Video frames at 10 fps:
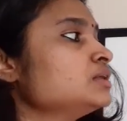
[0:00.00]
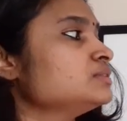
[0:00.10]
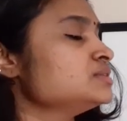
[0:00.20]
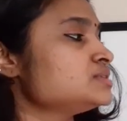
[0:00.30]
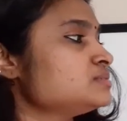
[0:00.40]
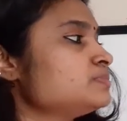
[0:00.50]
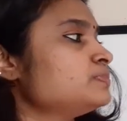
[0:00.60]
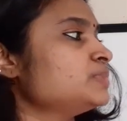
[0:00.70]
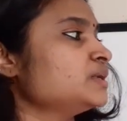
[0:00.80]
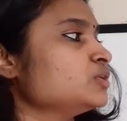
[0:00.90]
this
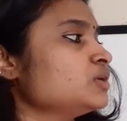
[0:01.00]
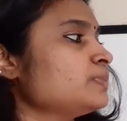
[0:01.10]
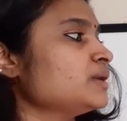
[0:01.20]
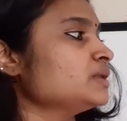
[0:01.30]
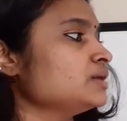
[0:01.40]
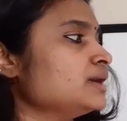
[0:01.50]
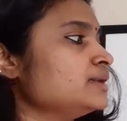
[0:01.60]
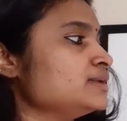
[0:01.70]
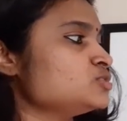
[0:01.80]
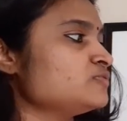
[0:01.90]
particular path and
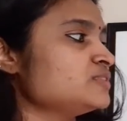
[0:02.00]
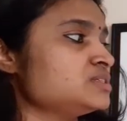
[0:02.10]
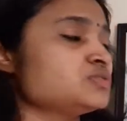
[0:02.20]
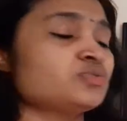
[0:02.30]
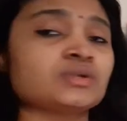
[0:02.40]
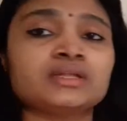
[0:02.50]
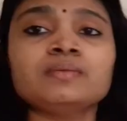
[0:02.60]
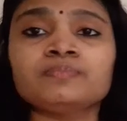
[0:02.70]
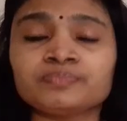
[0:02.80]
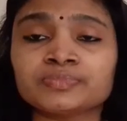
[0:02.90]
H of S is for the
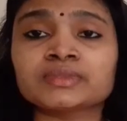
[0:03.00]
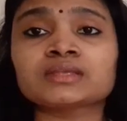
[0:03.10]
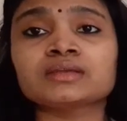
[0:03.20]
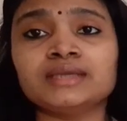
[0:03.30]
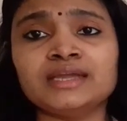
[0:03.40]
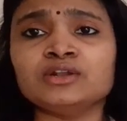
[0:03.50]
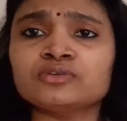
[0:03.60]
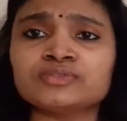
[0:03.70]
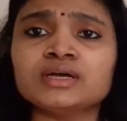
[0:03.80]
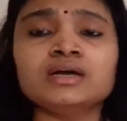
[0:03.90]
gain
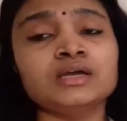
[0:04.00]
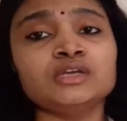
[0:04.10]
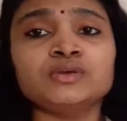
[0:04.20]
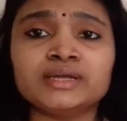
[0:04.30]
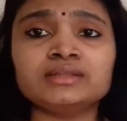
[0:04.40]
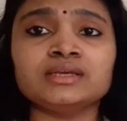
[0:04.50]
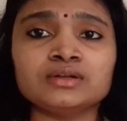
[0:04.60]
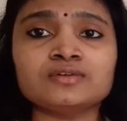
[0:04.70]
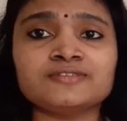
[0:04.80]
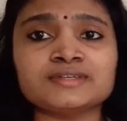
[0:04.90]
of the you can think it
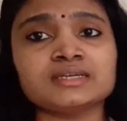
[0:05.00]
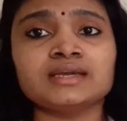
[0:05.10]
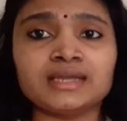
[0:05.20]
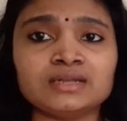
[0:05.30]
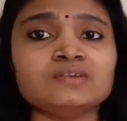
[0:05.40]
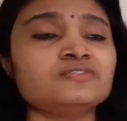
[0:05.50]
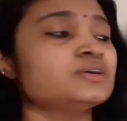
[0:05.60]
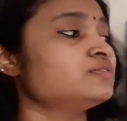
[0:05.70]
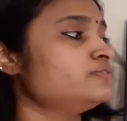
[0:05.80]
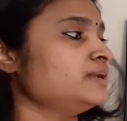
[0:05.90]
of as a gain of
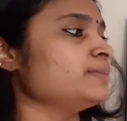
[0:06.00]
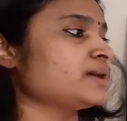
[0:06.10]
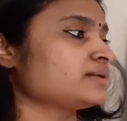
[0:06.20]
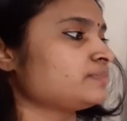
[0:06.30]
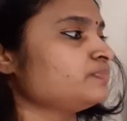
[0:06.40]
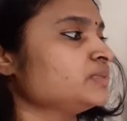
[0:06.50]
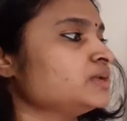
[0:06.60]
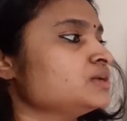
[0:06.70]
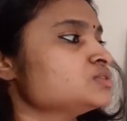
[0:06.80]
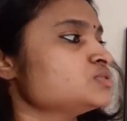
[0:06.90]
feedback
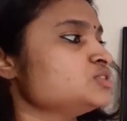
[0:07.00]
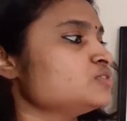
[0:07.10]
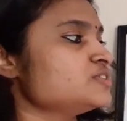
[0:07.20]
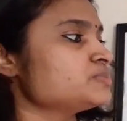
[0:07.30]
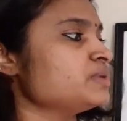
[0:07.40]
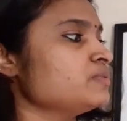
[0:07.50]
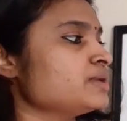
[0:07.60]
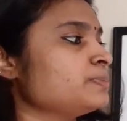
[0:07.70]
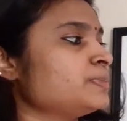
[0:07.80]
so g of s by 1